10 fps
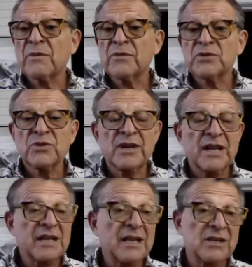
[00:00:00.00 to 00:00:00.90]
but we sure in
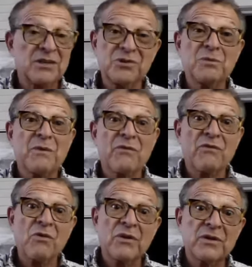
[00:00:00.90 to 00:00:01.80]
heck like you to do it
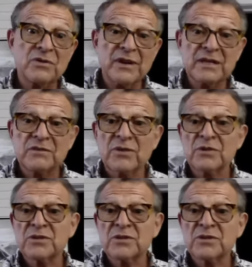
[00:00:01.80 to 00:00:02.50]
before the transfer.